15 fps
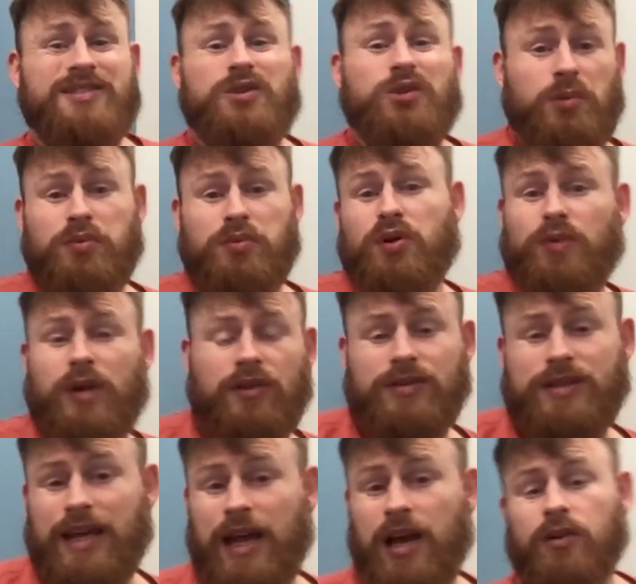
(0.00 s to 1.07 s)
You can put around
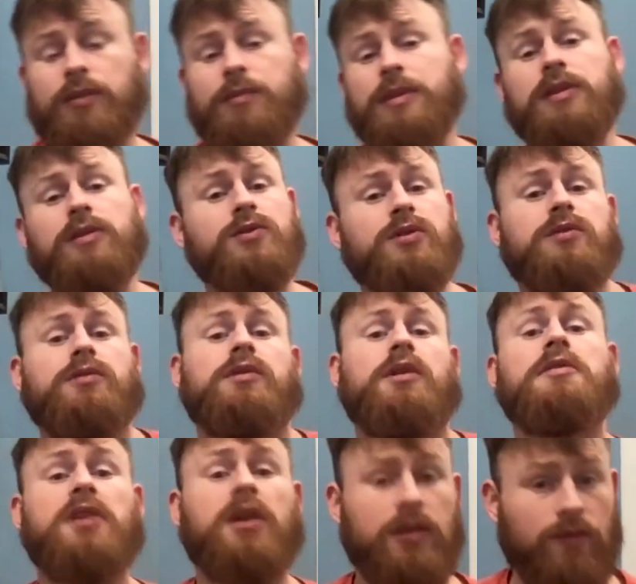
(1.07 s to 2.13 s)
town. I mean, there's a
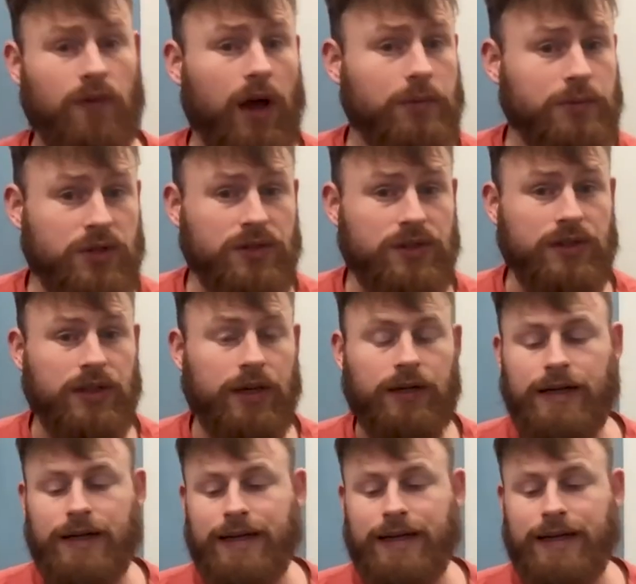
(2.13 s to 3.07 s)
ton of options there.